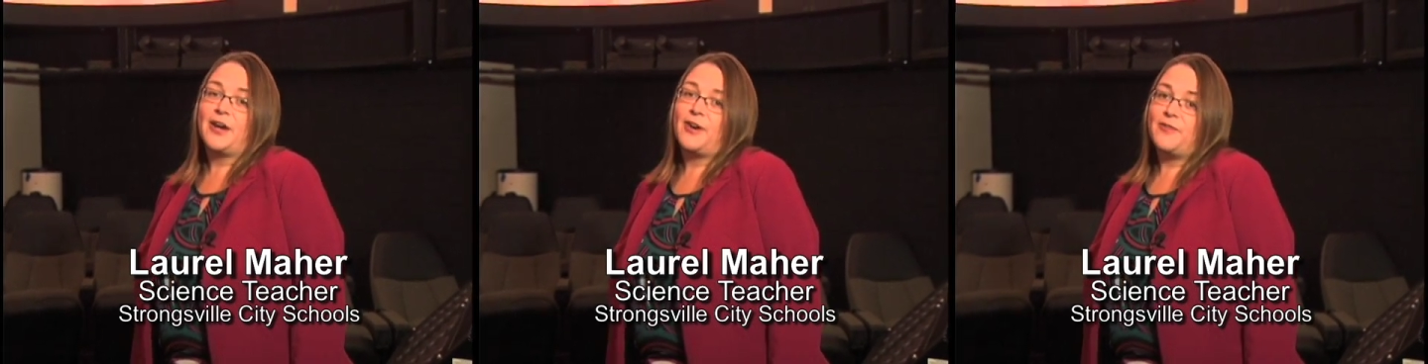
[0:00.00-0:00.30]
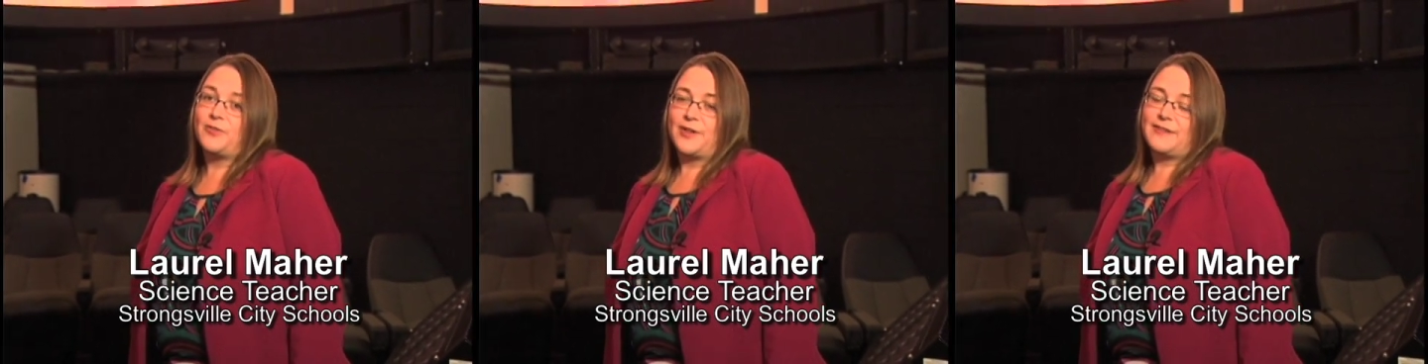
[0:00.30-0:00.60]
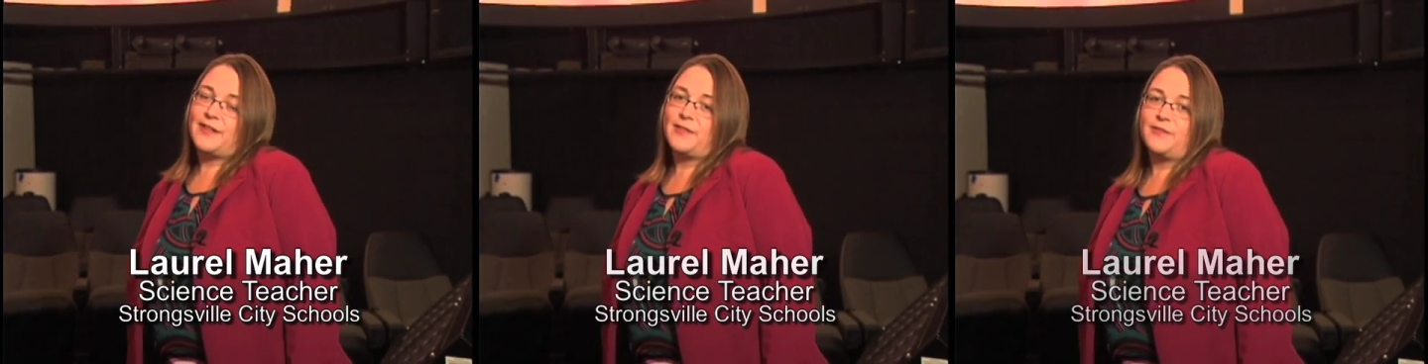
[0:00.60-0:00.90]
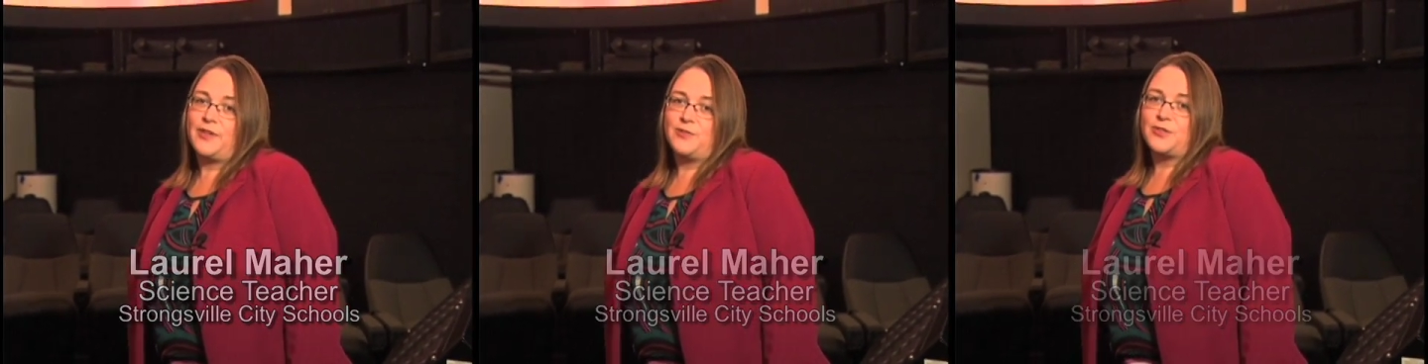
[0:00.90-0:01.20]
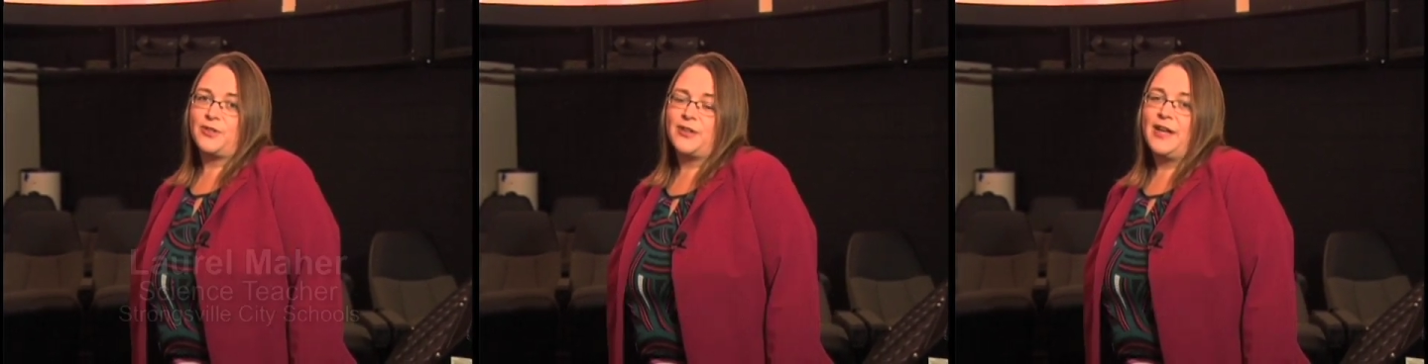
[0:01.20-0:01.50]
our offerings in the
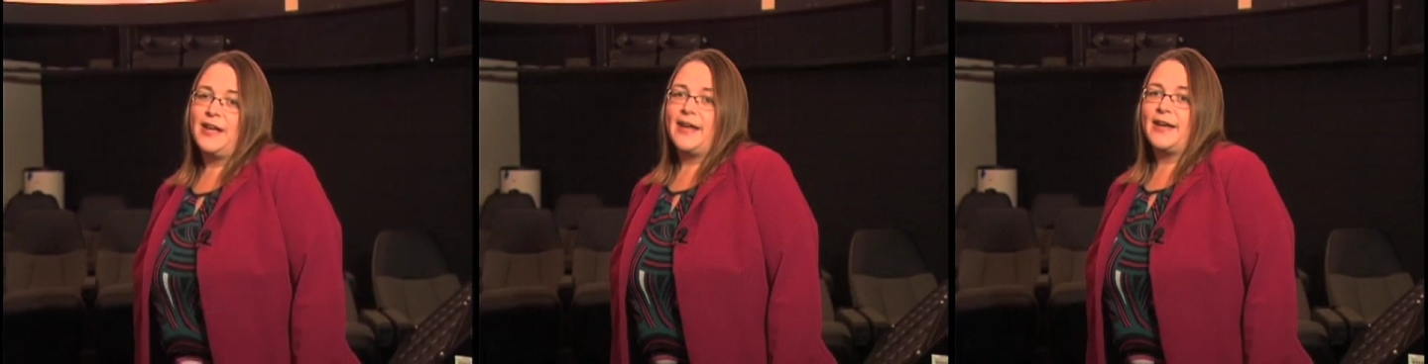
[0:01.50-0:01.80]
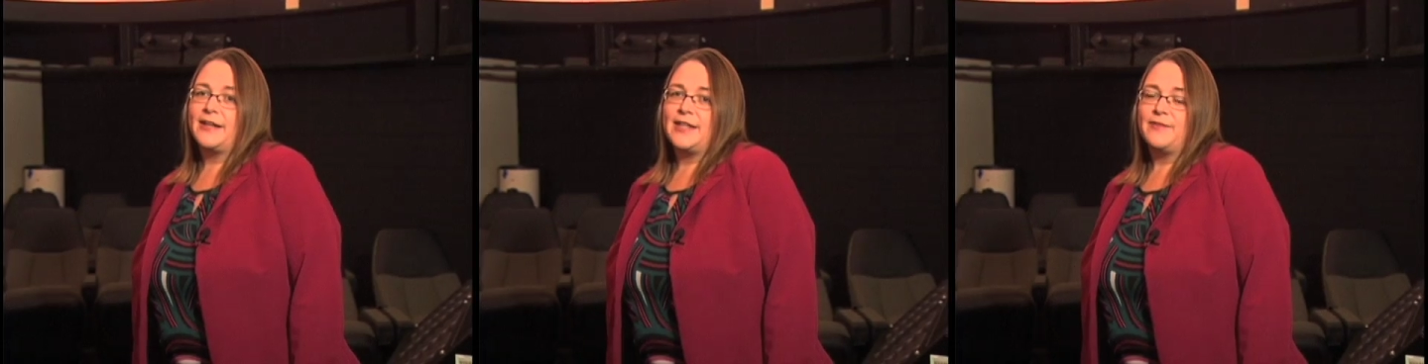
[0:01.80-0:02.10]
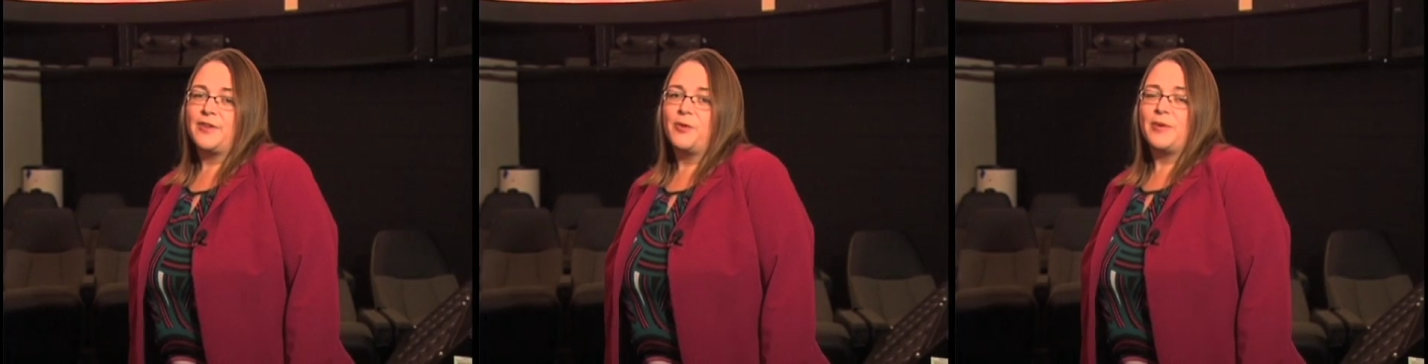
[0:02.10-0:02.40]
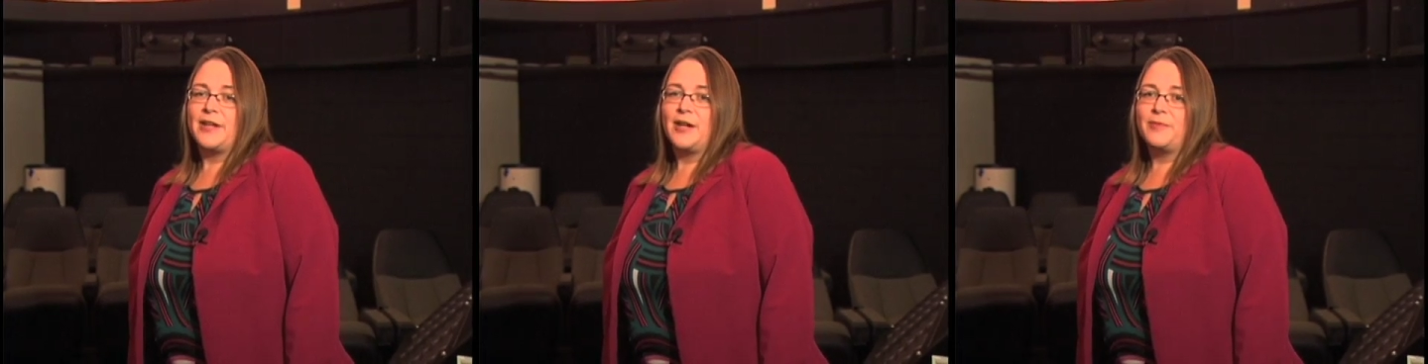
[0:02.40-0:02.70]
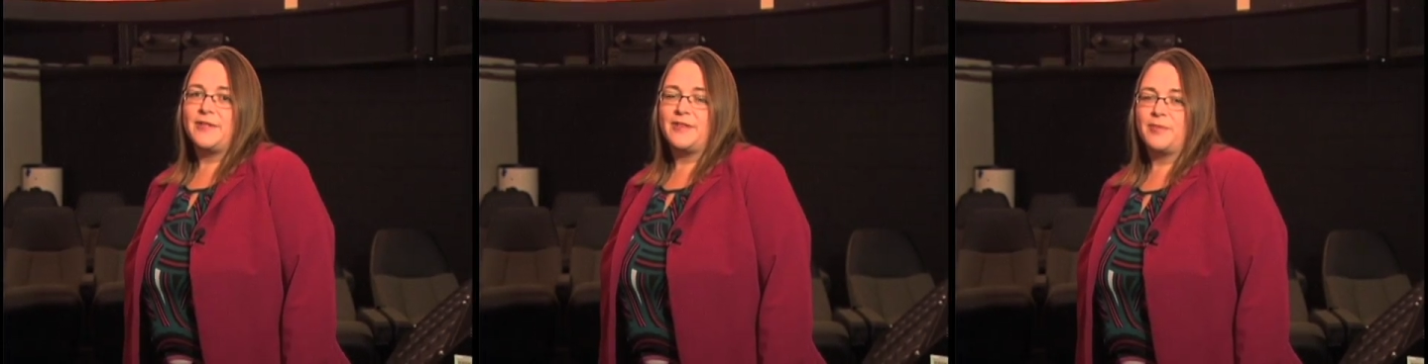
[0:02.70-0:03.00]
future and even open it
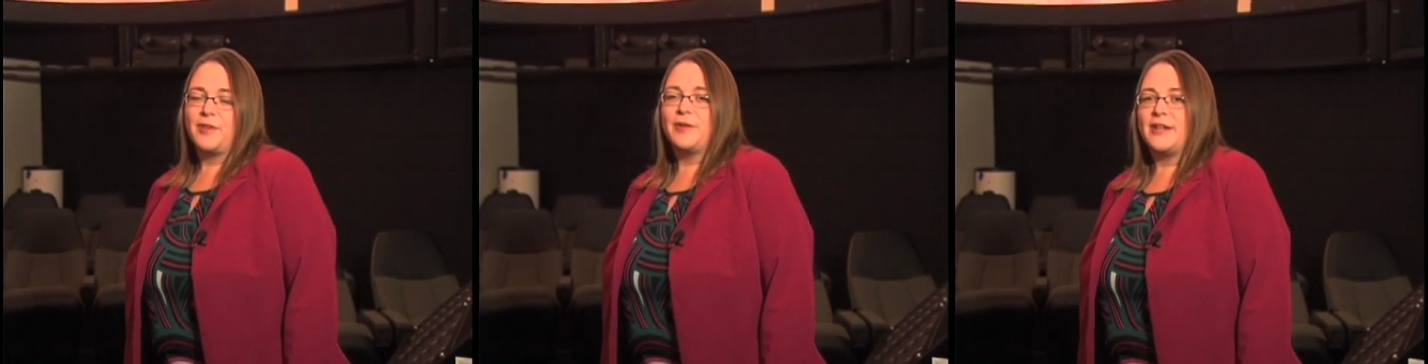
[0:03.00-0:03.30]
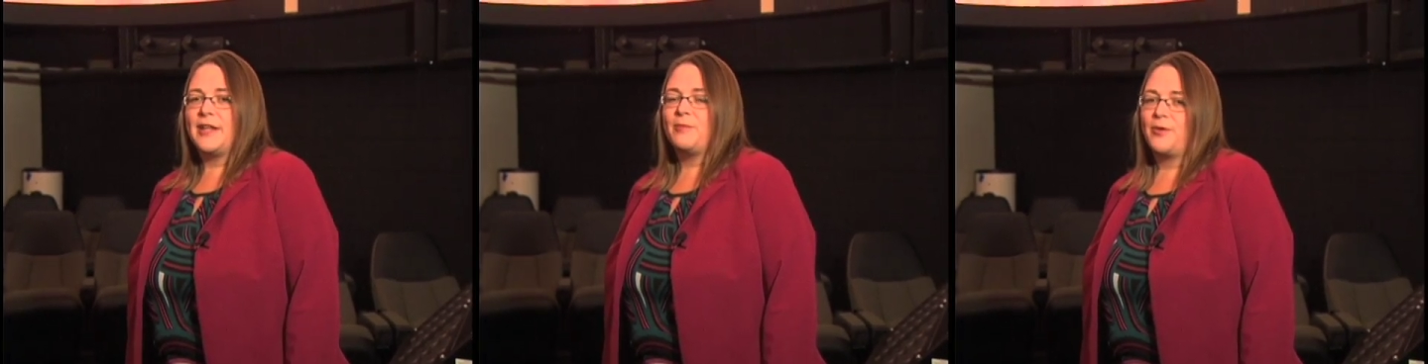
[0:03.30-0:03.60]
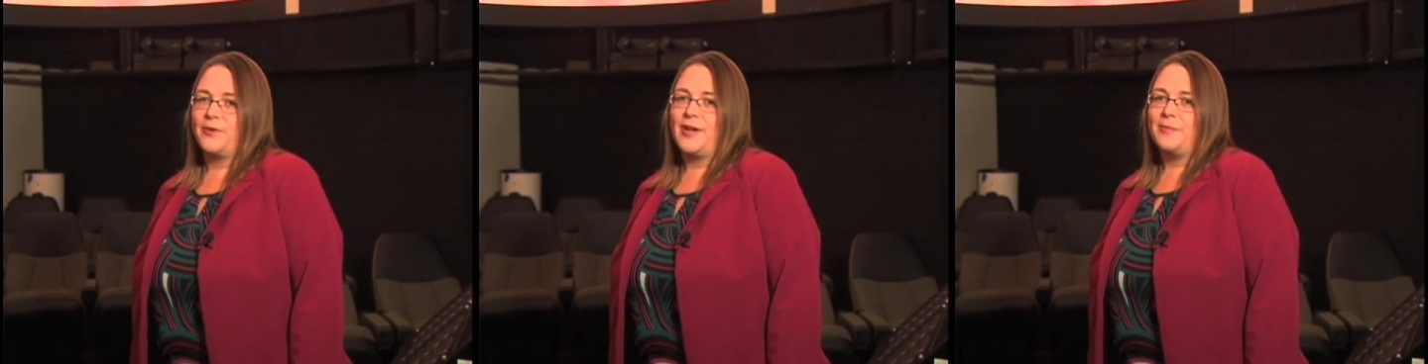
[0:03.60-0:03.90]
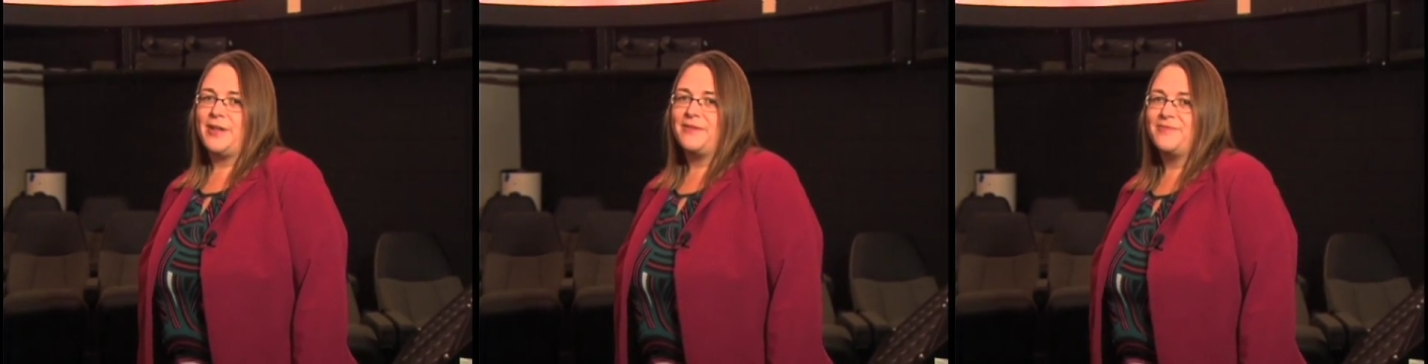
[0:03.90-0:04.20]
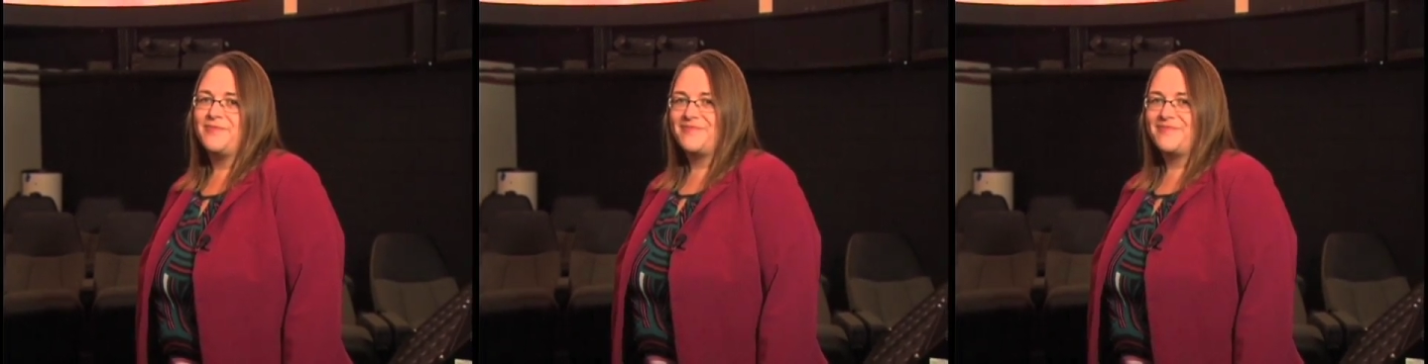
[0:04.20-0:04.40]
up to some community programming.